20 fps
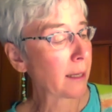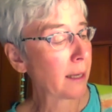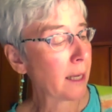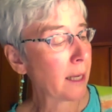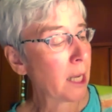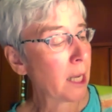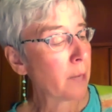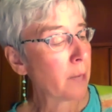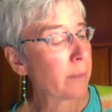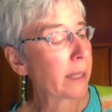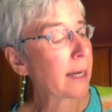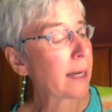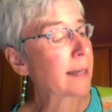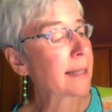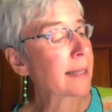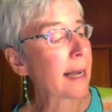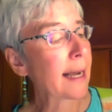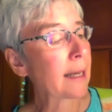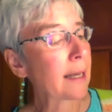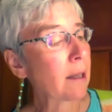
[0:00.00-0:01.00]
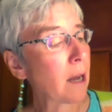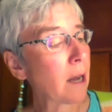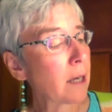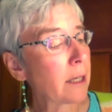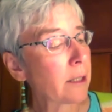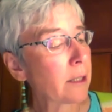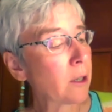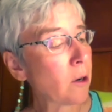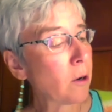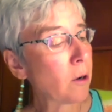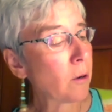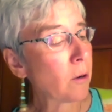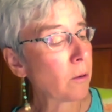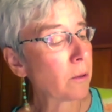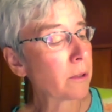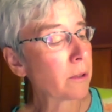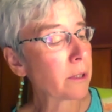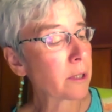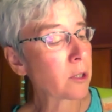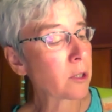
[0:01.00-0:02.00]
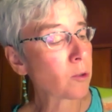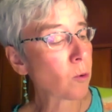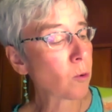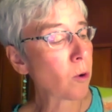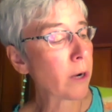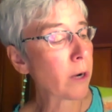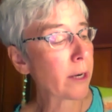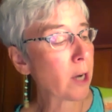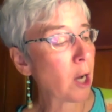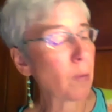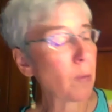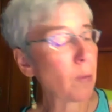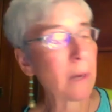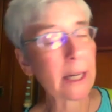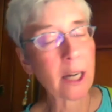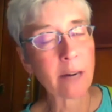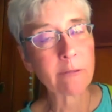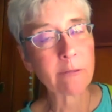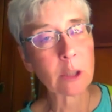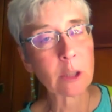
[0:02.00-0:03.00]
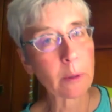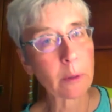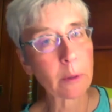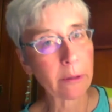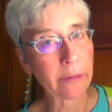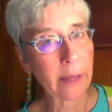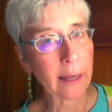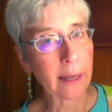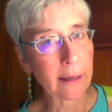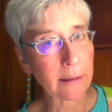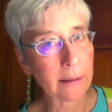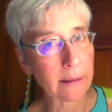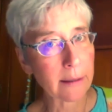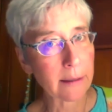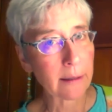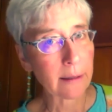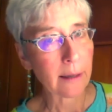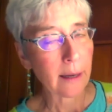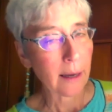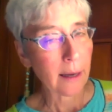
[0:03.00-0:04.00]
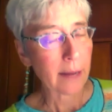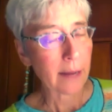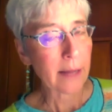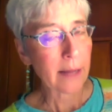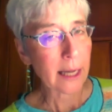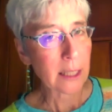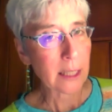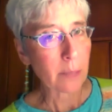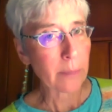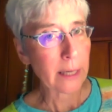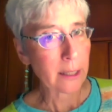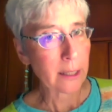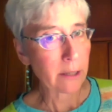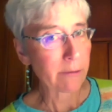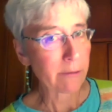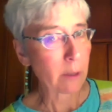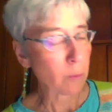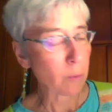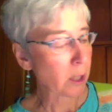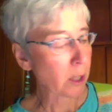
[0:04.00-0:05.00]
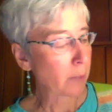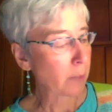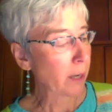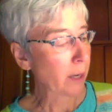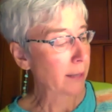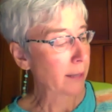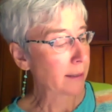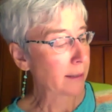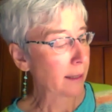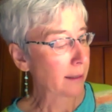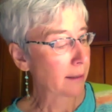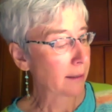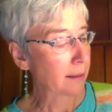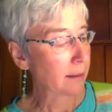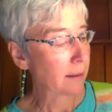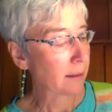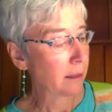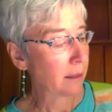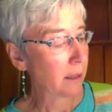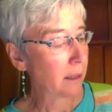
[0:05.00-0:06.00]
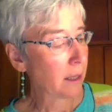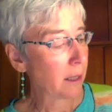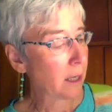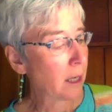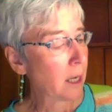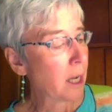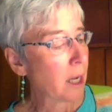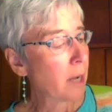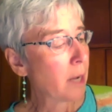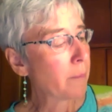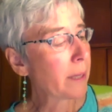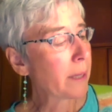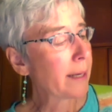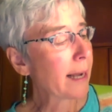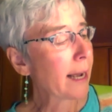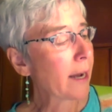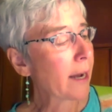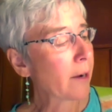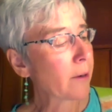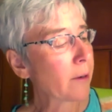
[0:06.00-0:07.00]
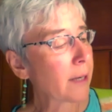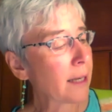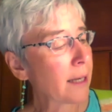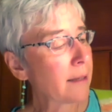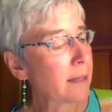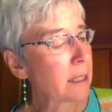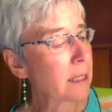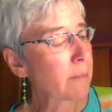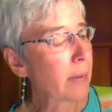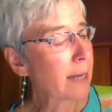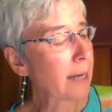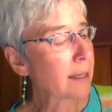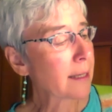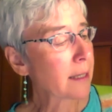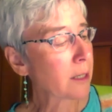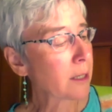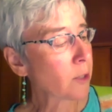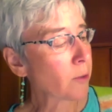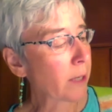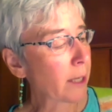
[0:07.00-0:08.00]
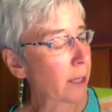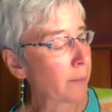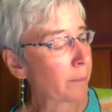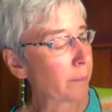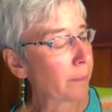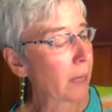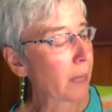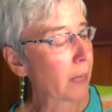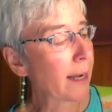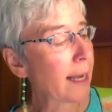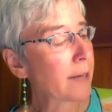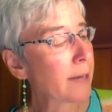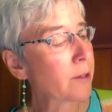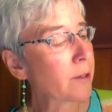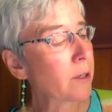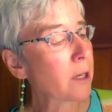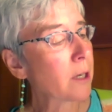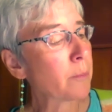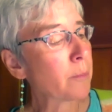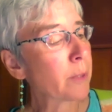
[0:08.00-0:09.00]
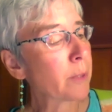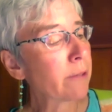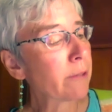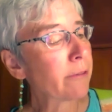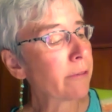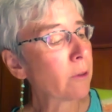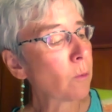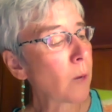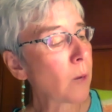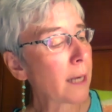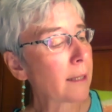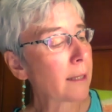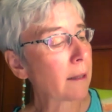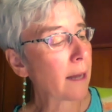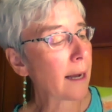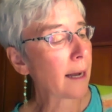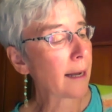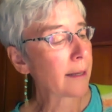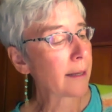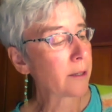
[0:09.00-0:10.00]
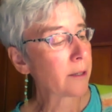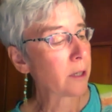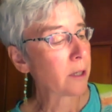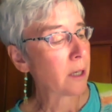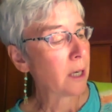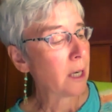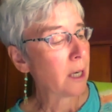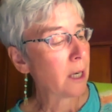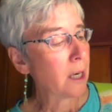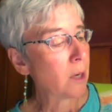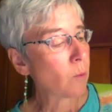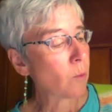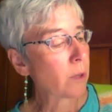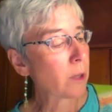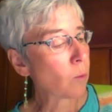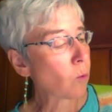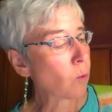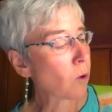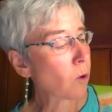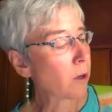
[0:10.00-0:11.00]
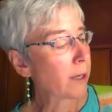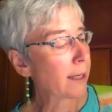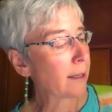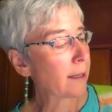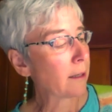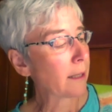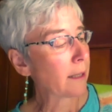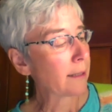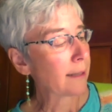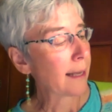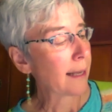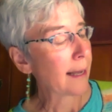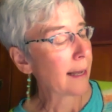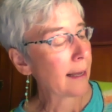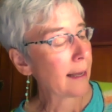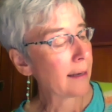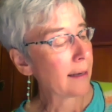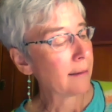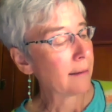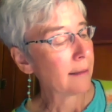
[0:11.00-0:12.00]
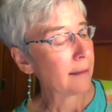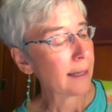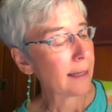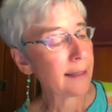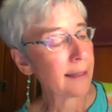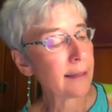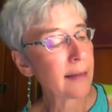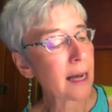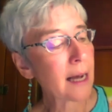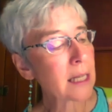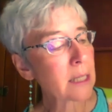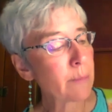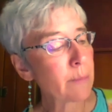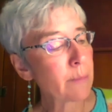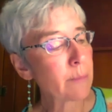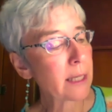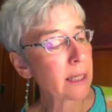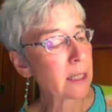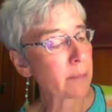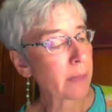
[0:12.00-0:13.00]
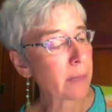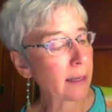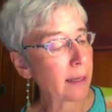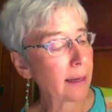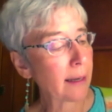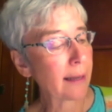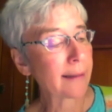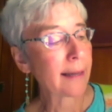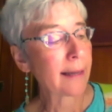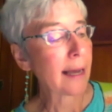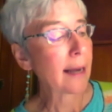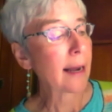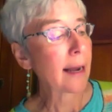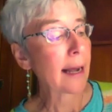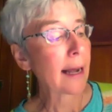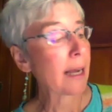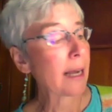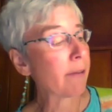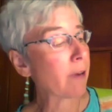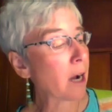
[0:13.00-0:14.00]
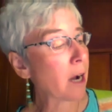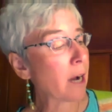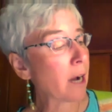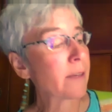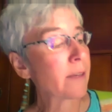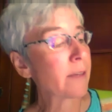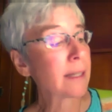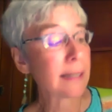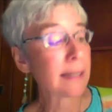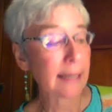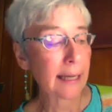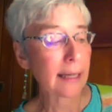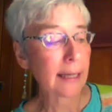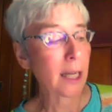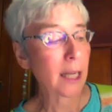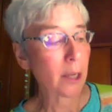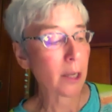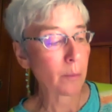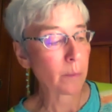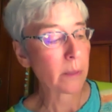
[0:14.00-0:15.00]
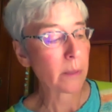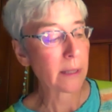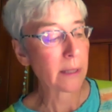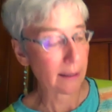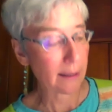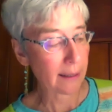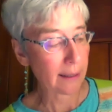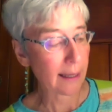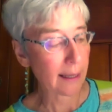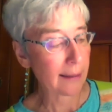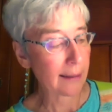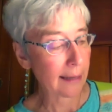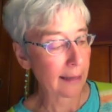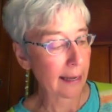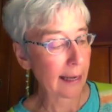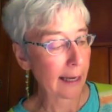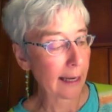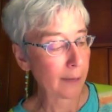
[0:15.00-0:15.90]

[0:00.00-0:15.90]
because I had long ago destroyed all my comfortable things, and that's a piece of the mourning process. But now, in this medicine dream, I entered a beautiful white lodge with a war eagle at the head. He did not speak to me, and yet I have often seen him since that day.